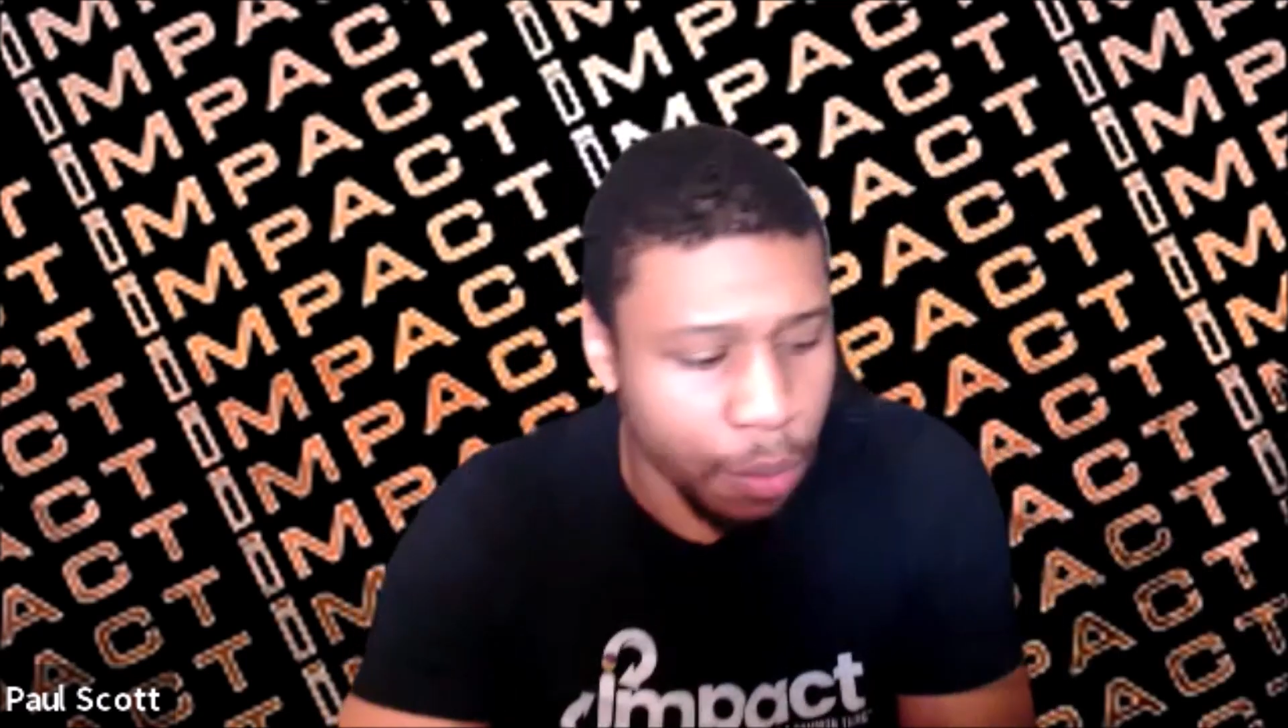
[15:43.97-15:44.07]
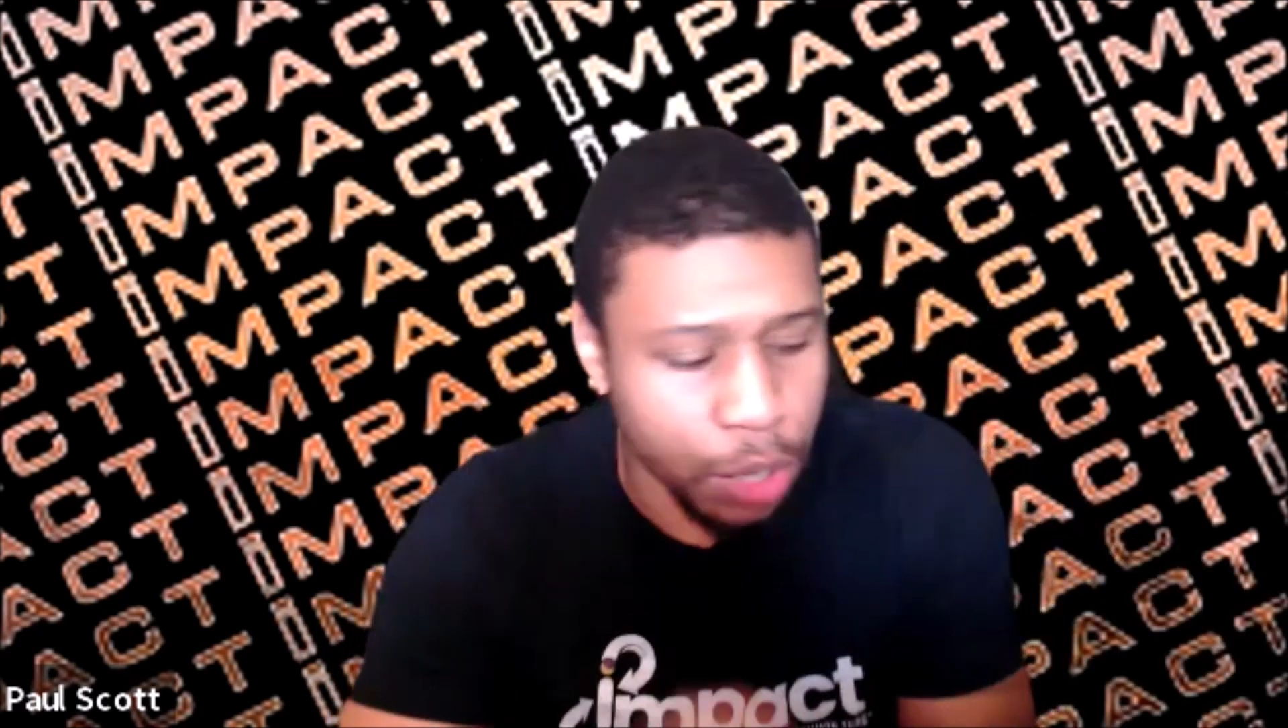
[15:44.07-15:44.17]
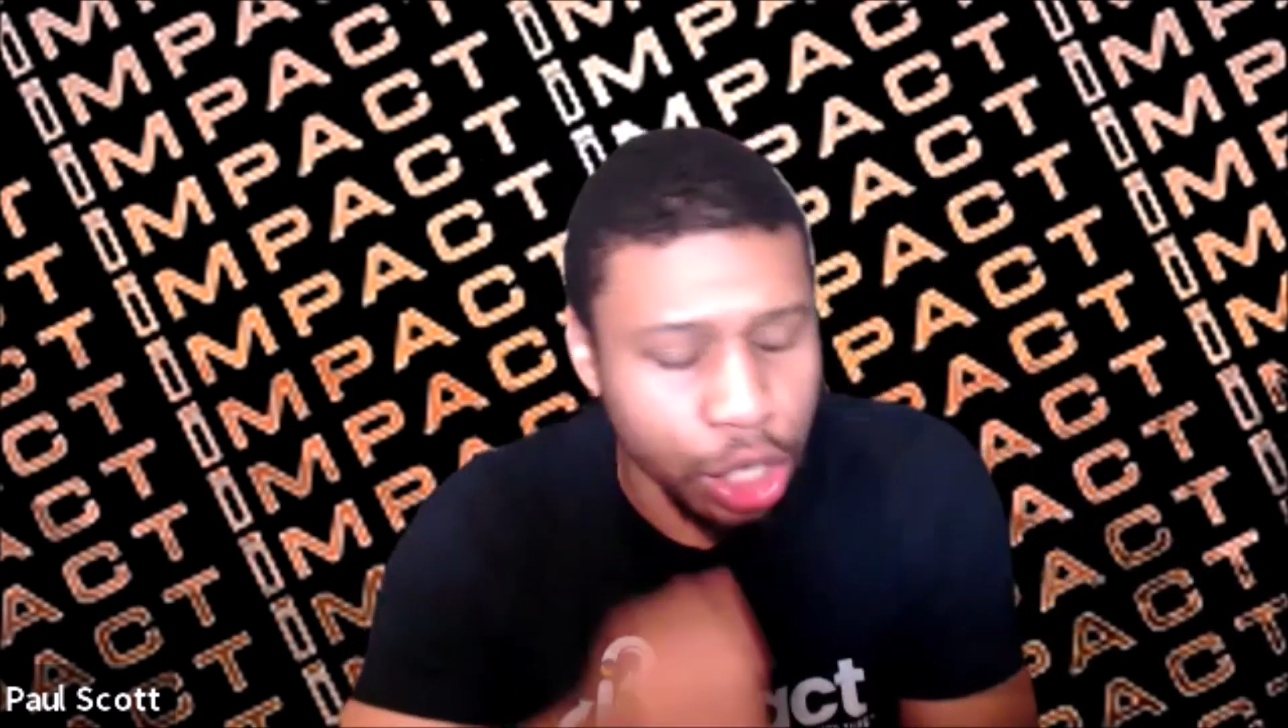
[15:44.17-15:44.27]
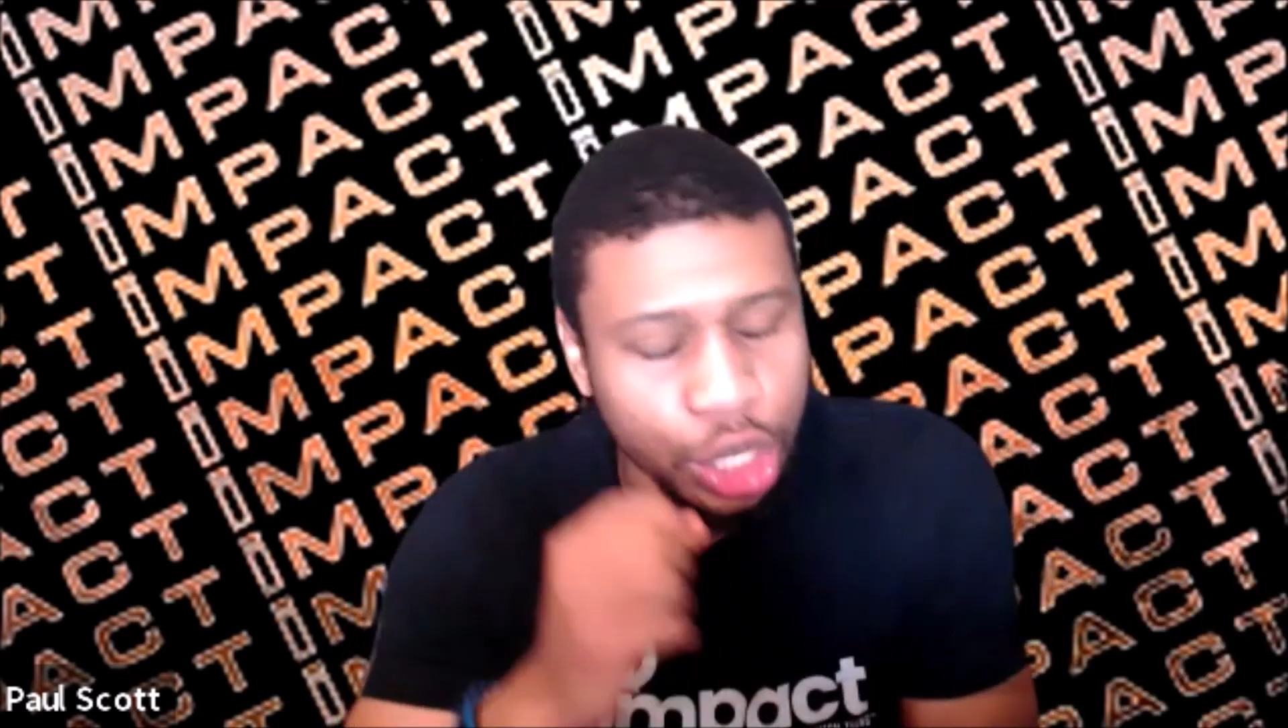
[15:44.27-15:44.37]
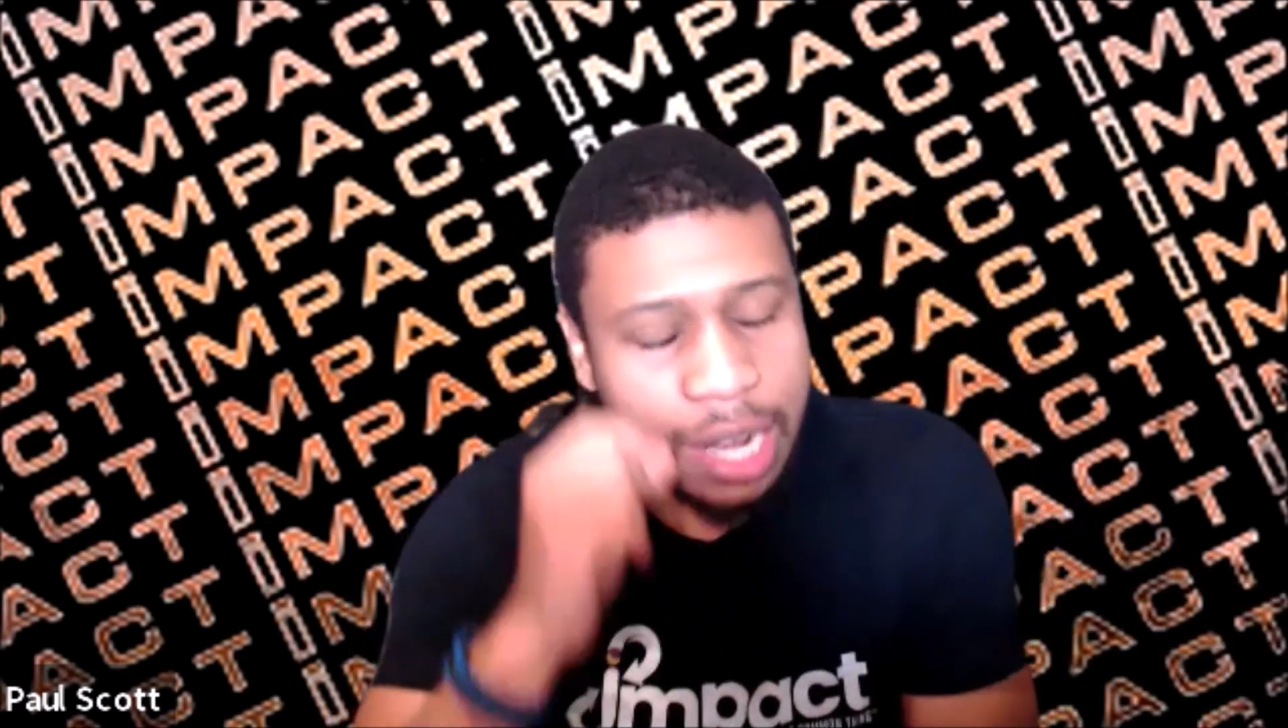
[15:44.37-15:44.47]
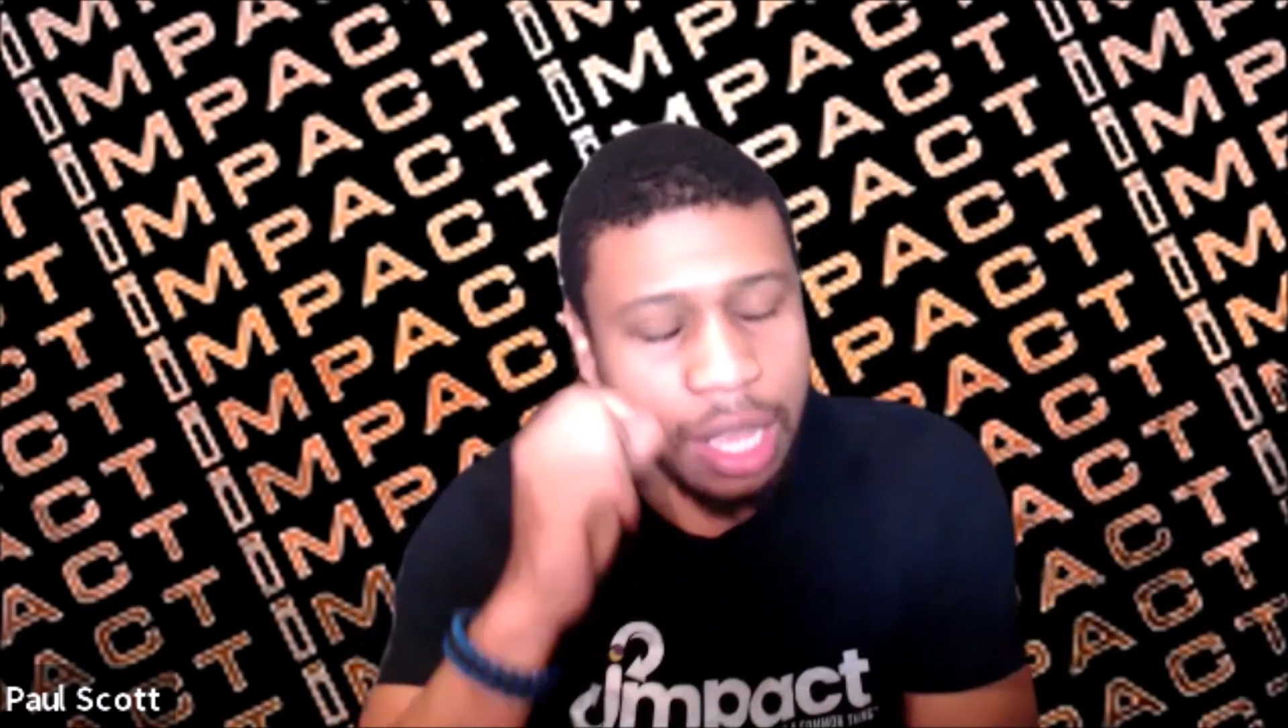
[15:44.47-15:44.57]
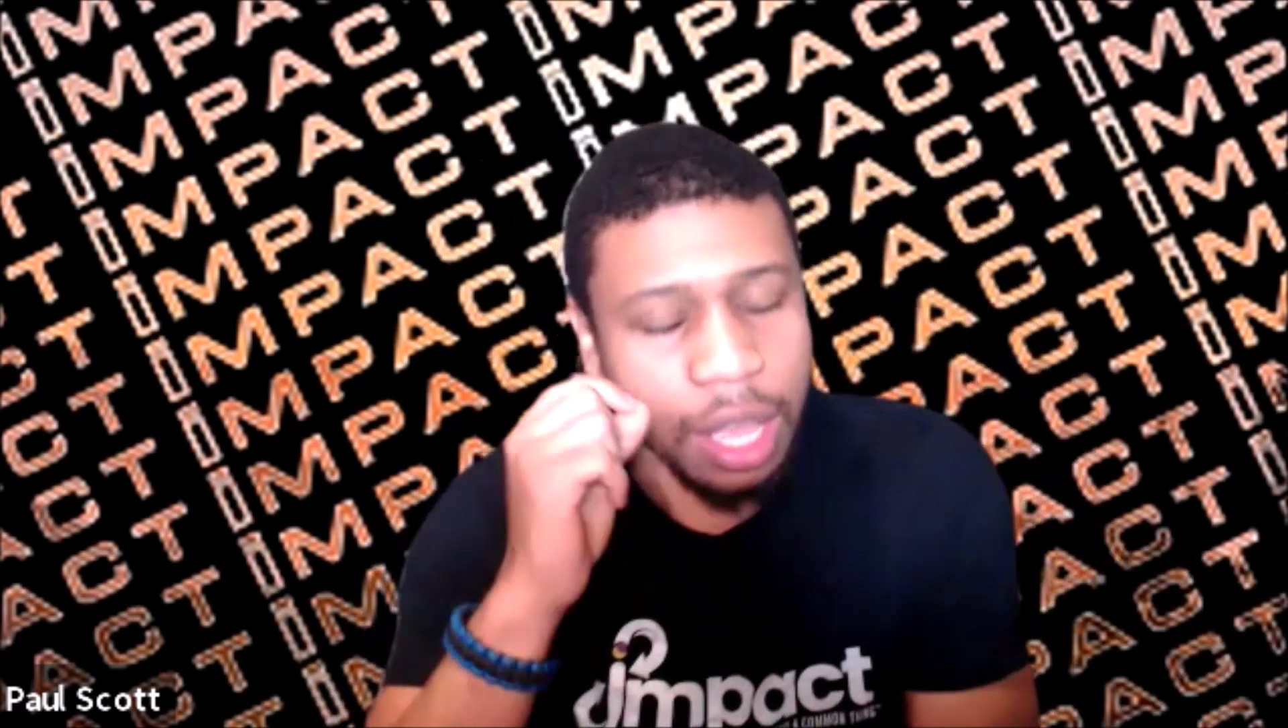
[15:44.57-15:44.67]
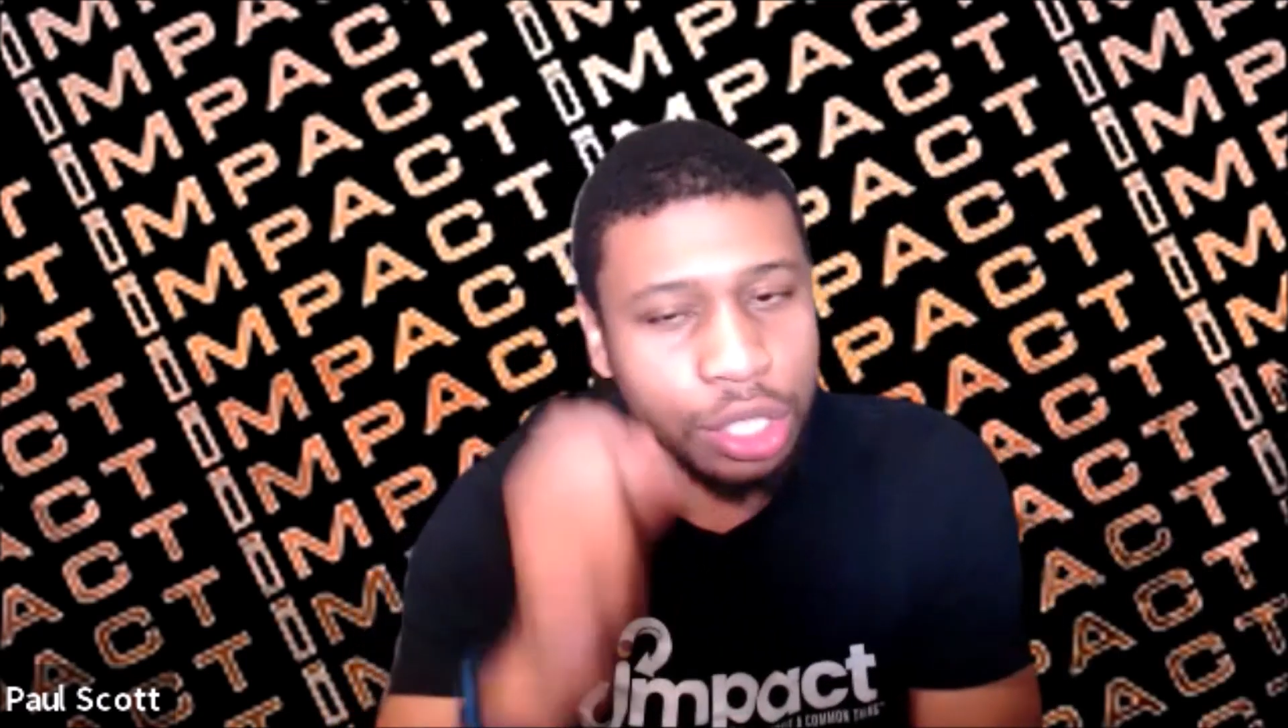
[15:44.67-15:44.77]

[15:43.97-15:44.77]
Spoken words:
when you're trying to